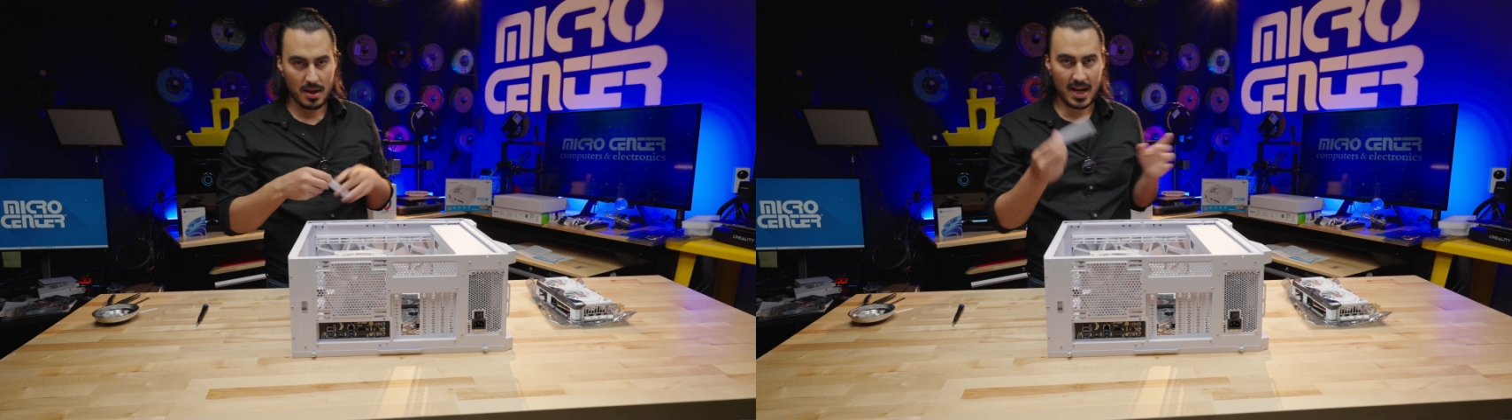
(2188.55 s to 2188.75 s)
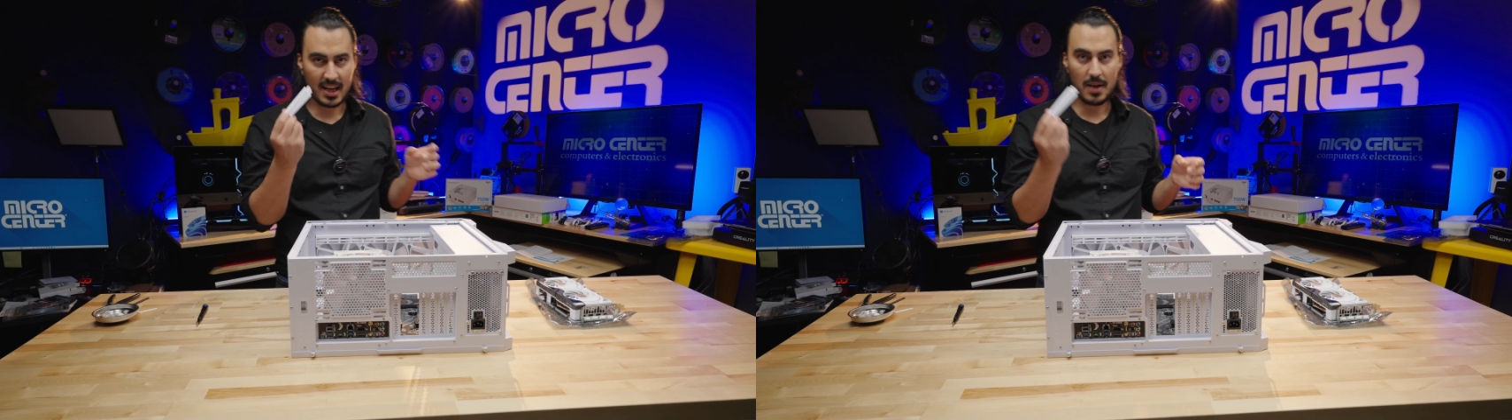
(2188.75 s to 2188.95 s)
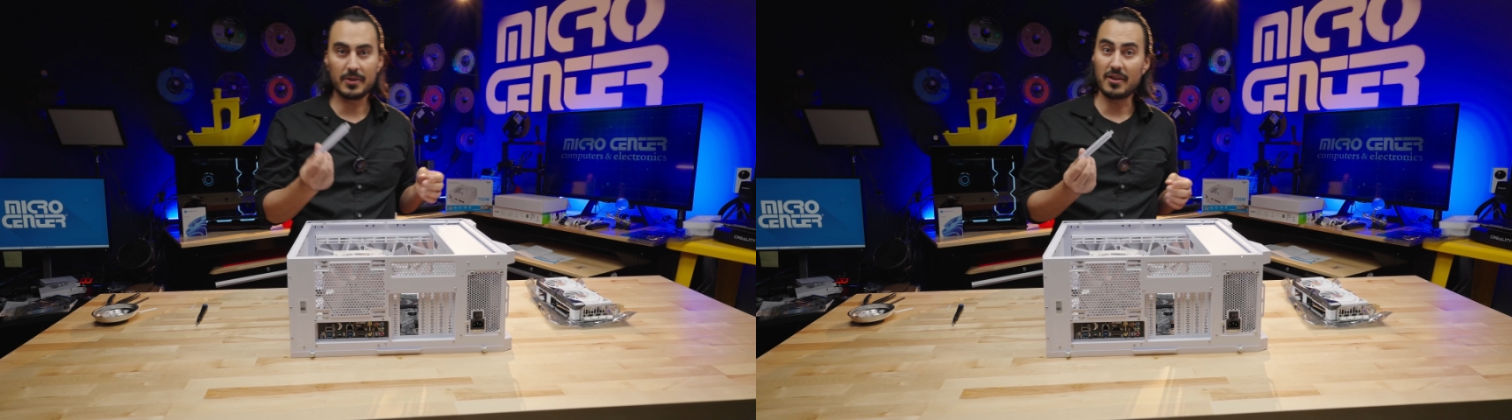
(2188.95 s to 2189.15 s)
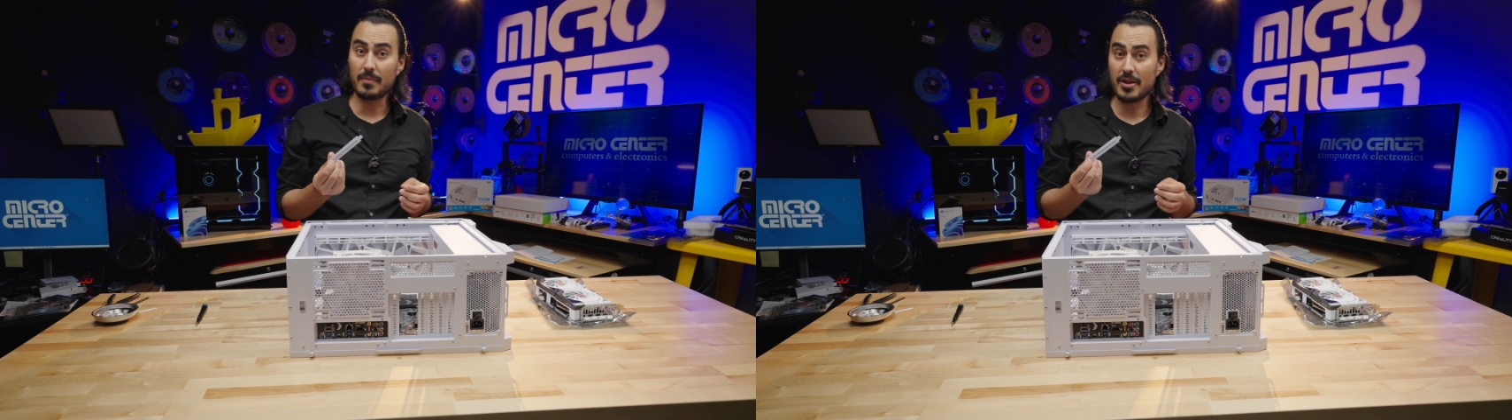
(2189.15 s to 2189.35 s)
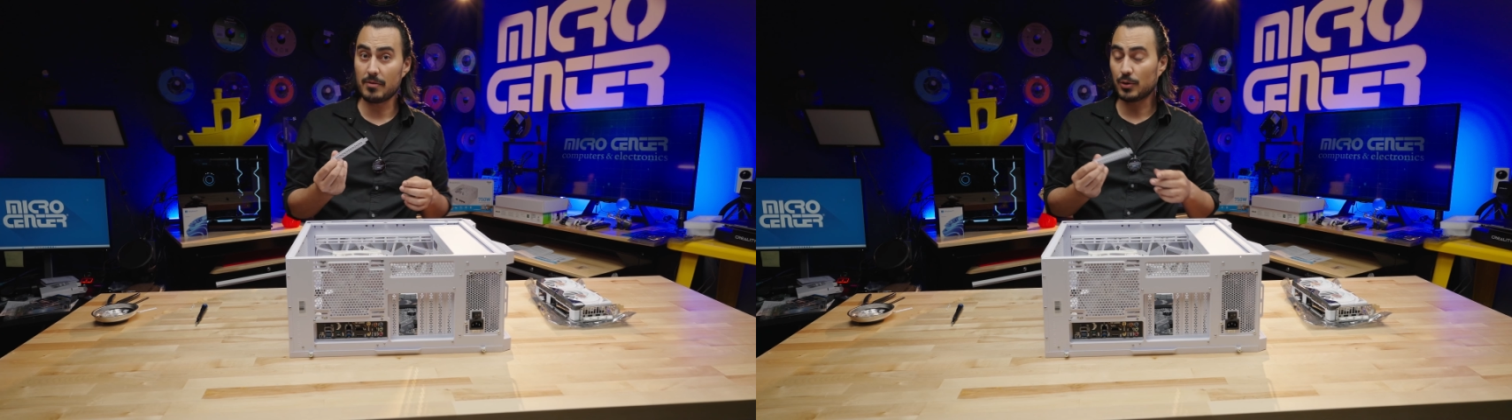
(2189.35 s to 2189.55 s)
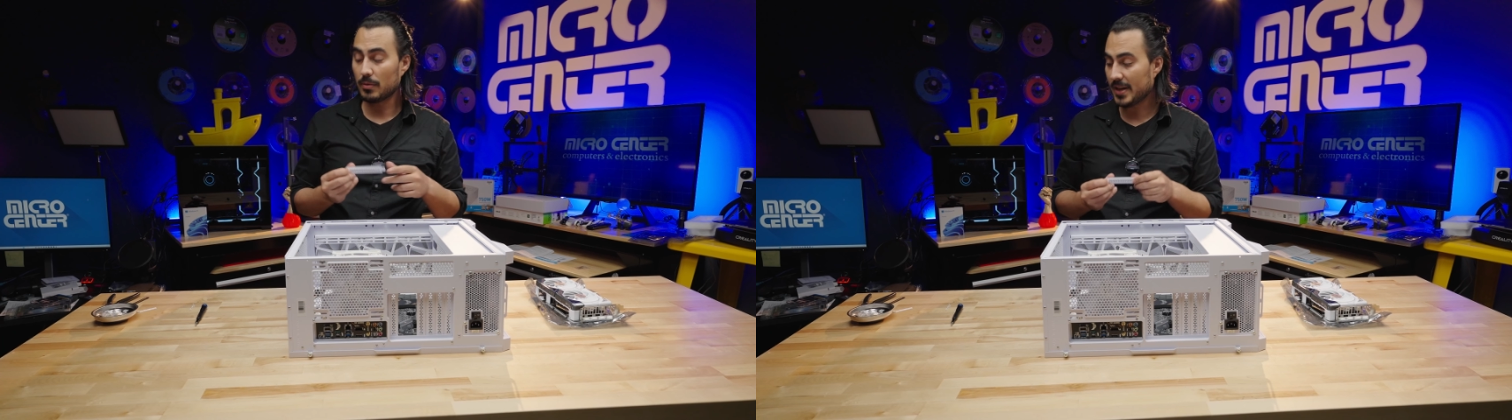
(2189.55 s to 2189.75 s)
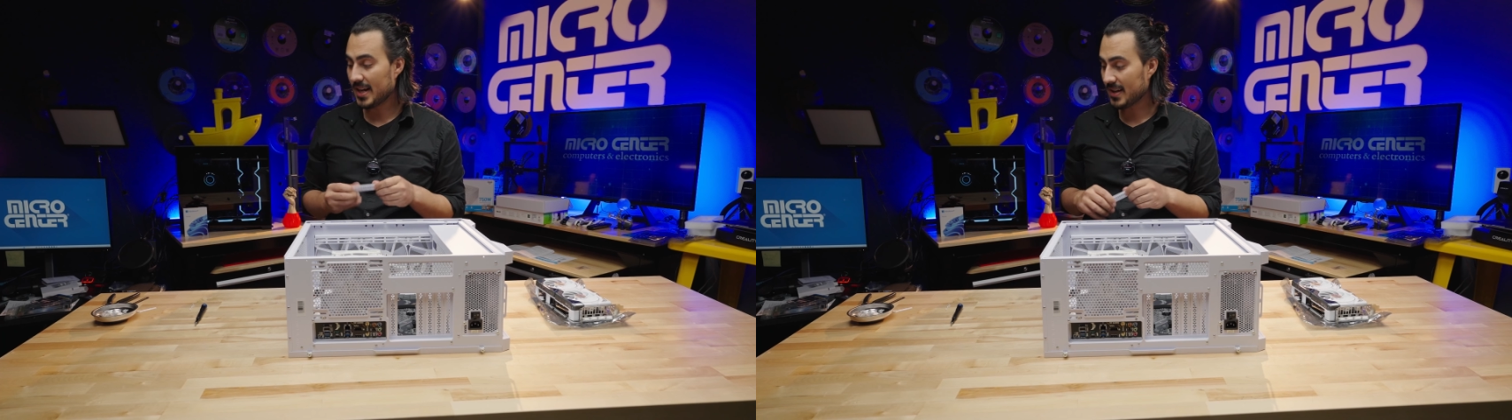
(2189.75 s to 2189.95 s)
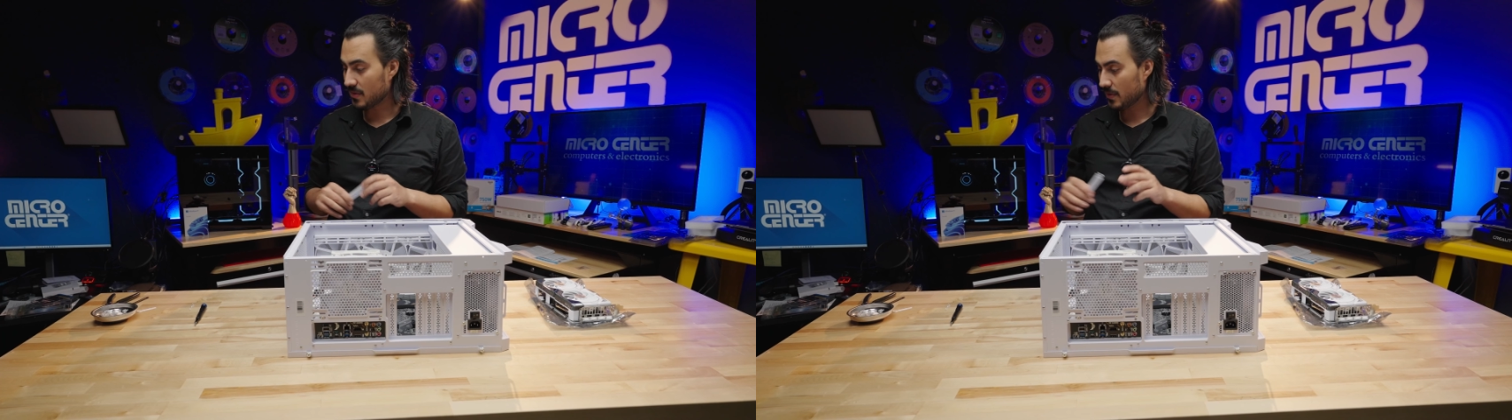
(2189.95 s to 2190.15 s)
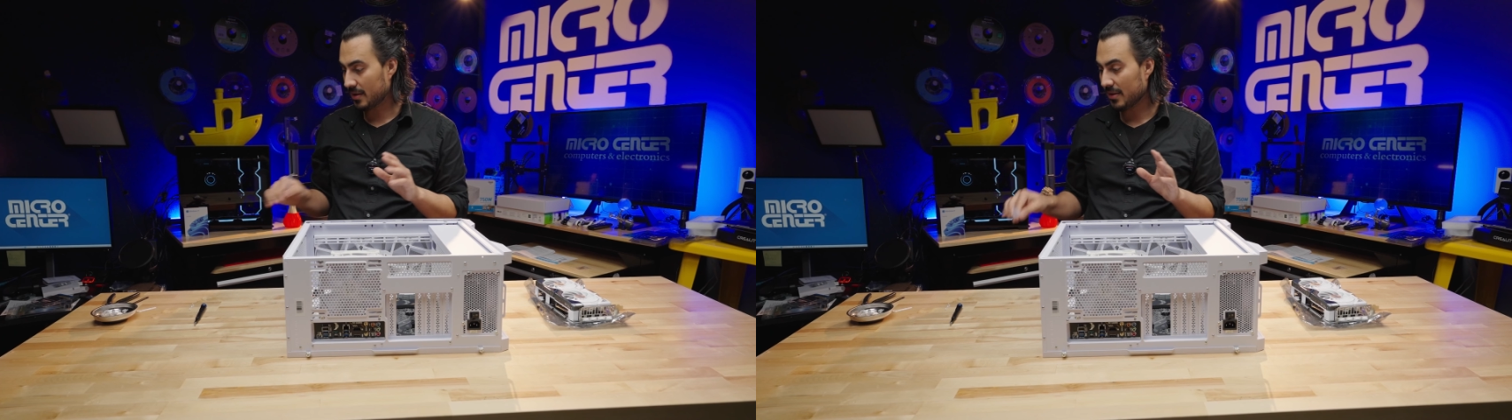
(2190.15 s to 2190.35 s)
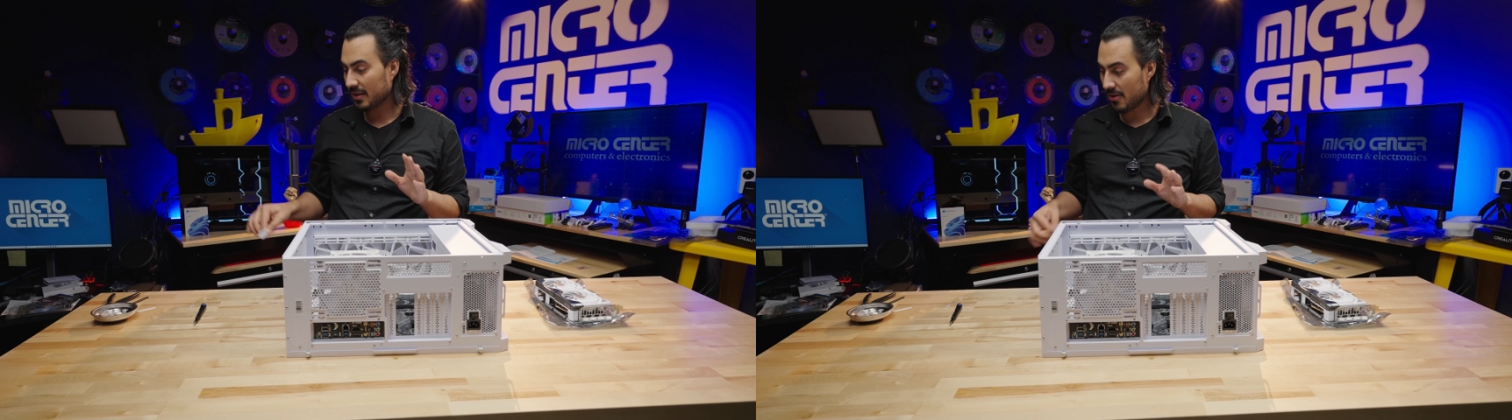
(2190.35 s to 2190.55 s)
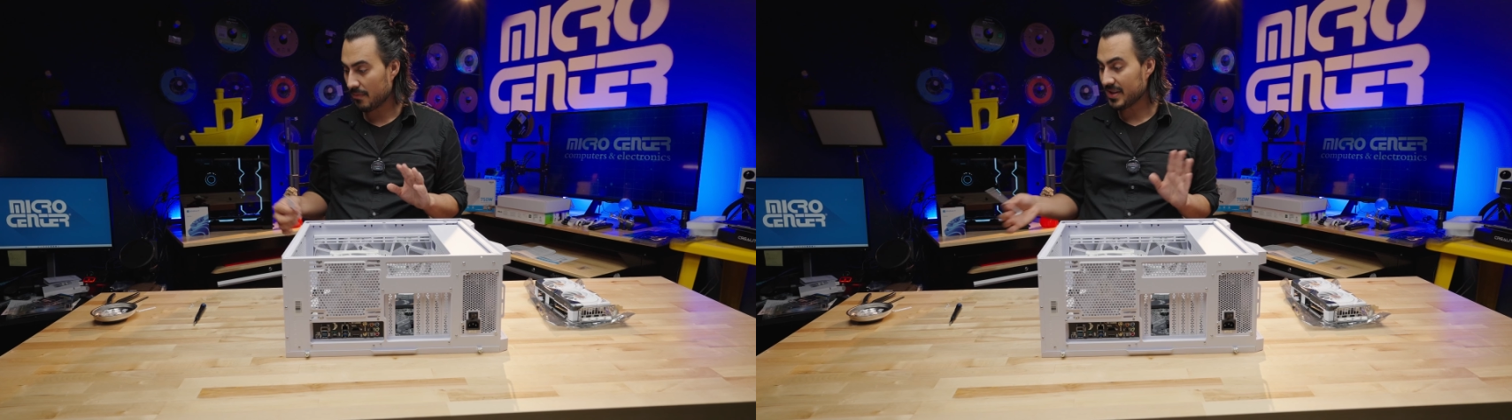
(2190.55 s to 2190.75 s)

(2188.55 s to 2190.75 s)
I keep it in the motherboard box with all the other